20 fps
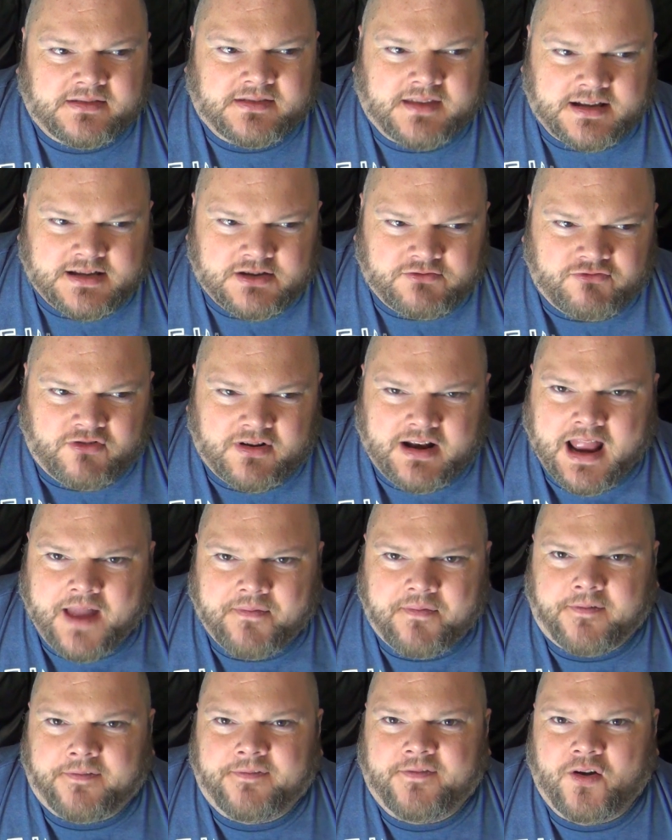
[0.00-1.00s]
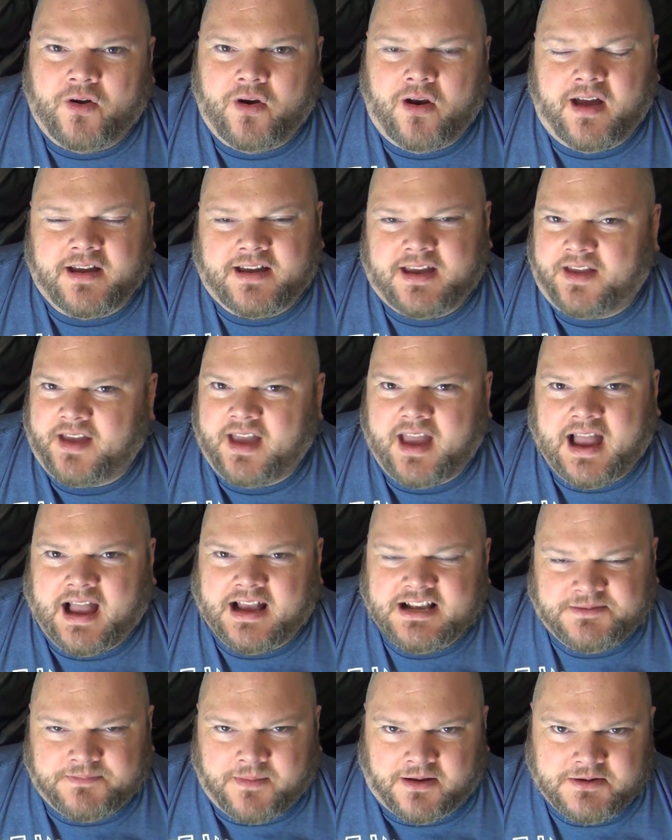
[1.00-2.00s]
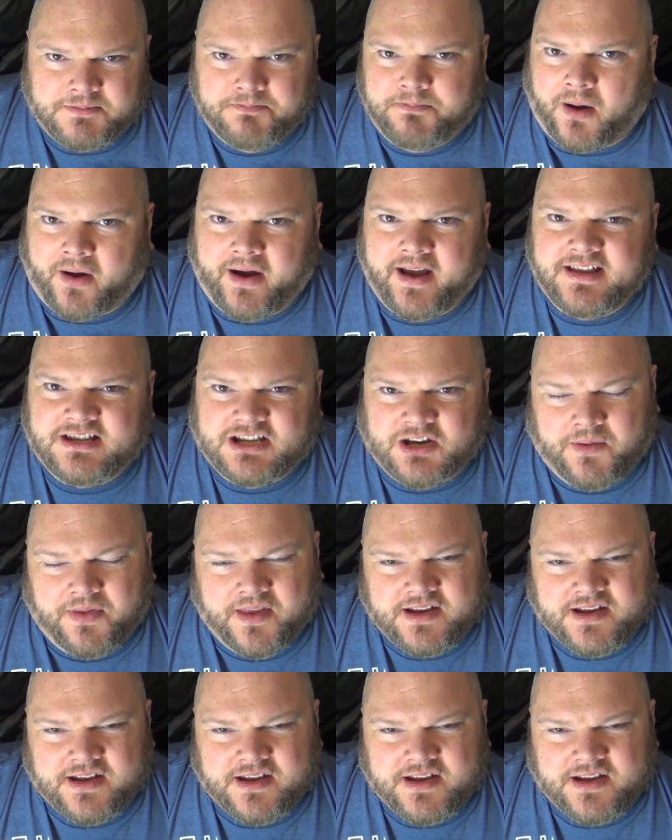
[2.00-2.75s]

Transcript: doesn't really ever feel like it has much bite to it.